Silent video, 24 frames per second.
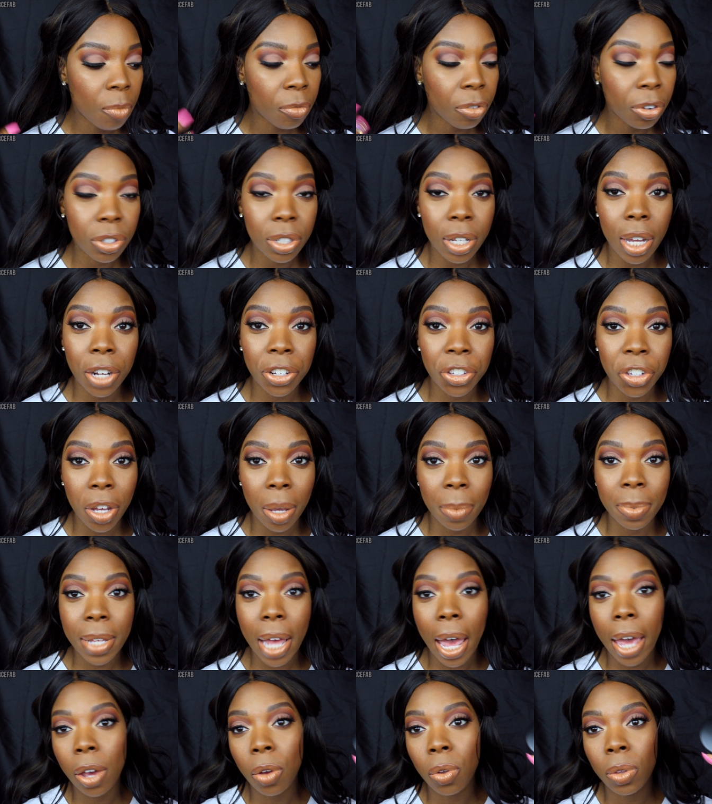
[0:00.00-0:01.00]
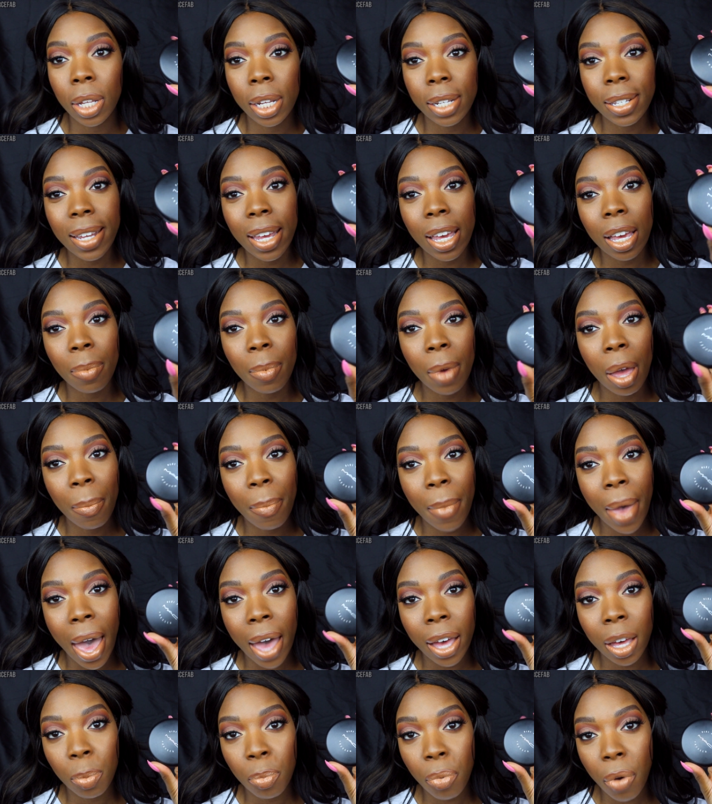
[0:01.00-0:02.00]
For touch-ups, I only take my
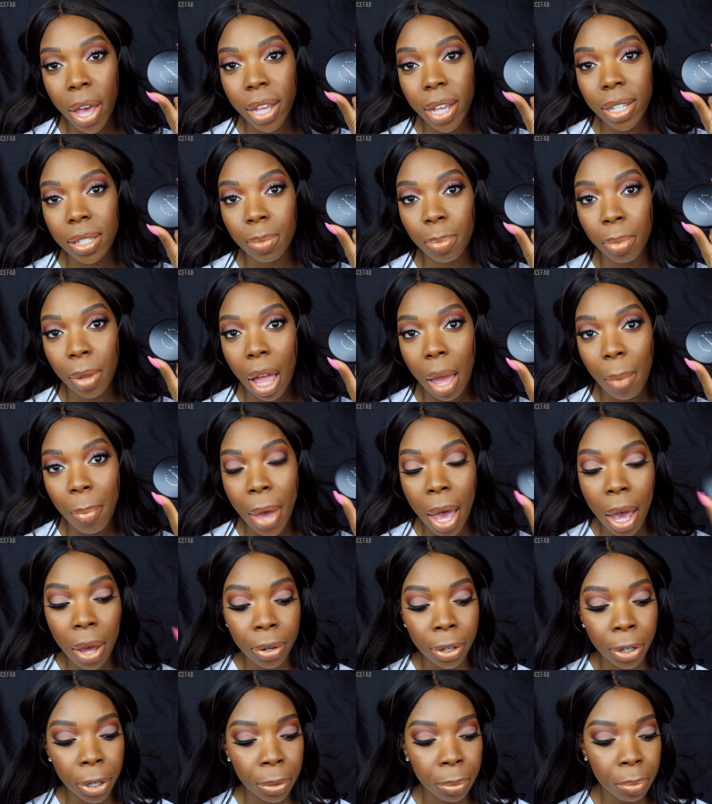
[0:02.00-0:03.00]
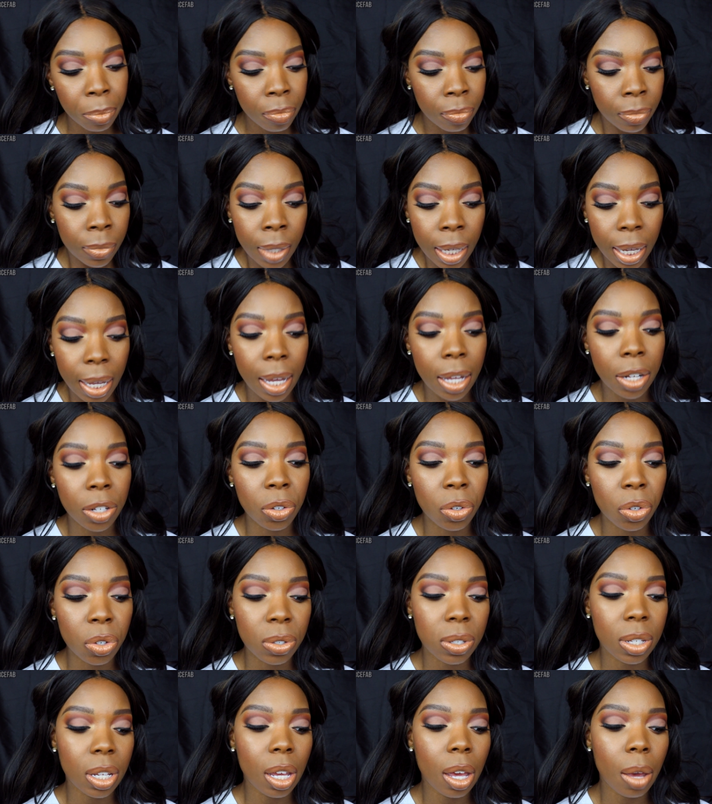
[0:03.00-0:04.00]
MAC pressed blot powder, and
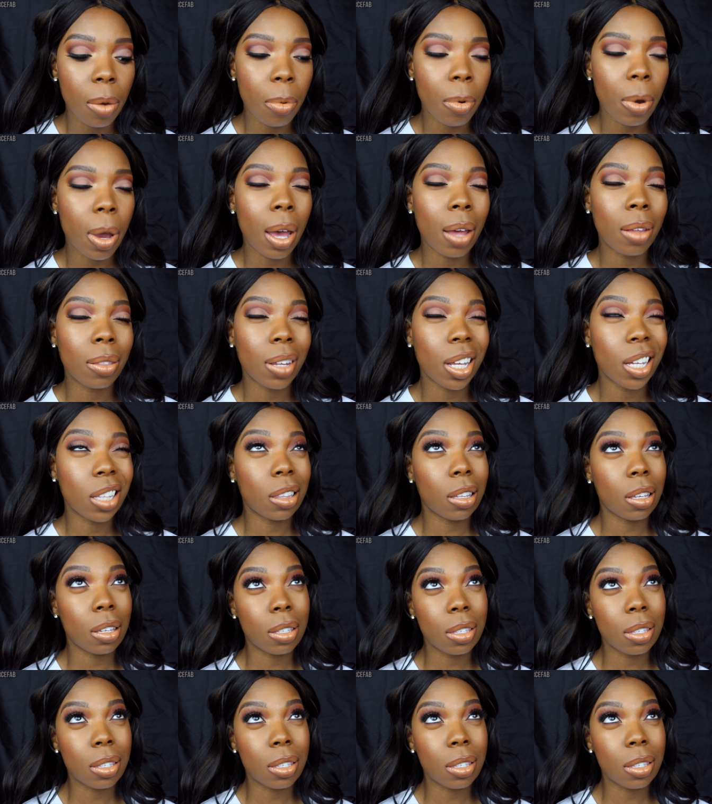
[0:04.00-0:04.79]
usually around like the